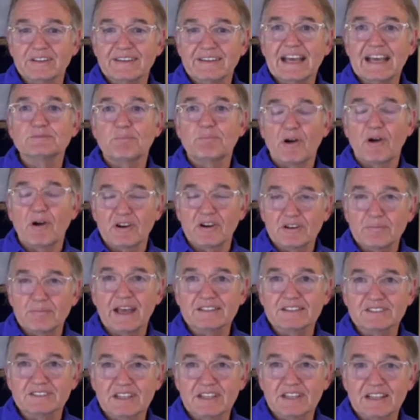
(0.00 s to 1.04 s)
That's part of
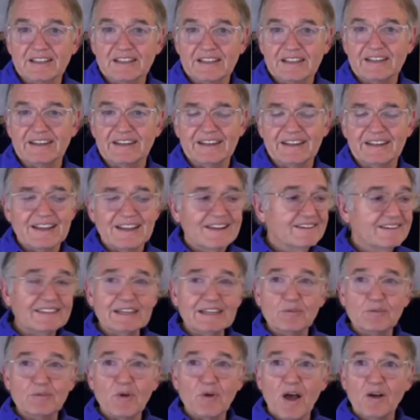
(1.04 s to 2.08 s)
masculinity.
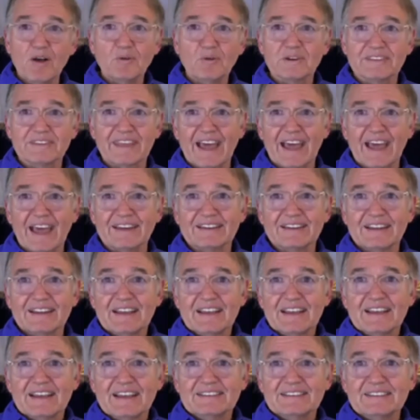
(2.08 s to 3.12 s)
Nothing wrong with that.
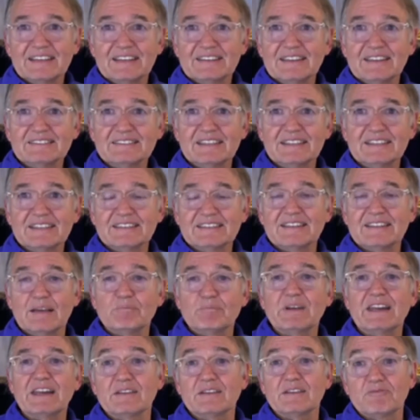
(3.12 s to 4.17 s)
See,
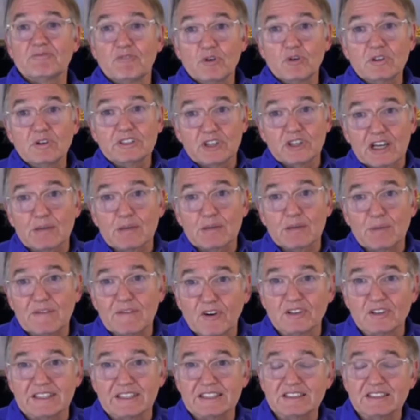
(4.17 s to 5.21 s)
but you could be
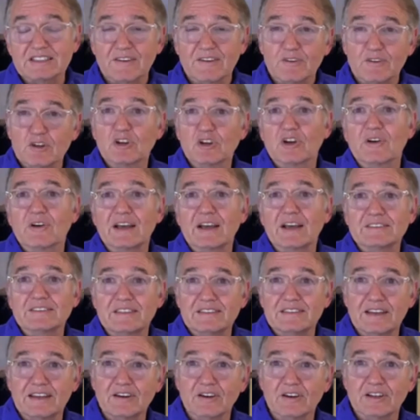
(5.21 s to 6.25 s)
foolish if you took her out to
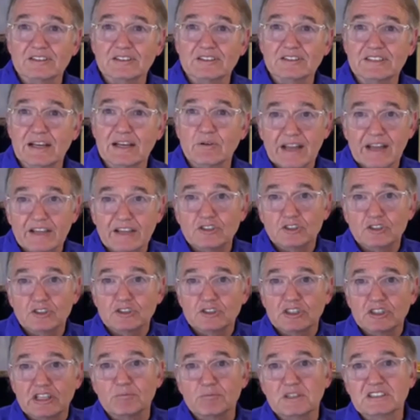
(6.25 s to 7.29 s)
dinner and say, well, now you
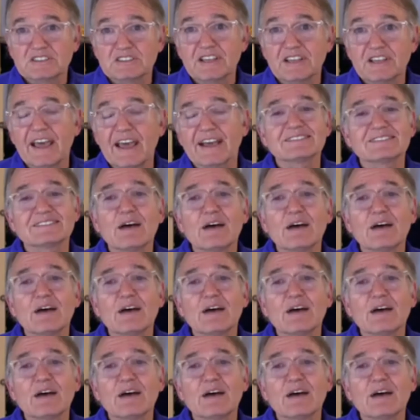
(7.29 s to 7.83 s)
should give me sex.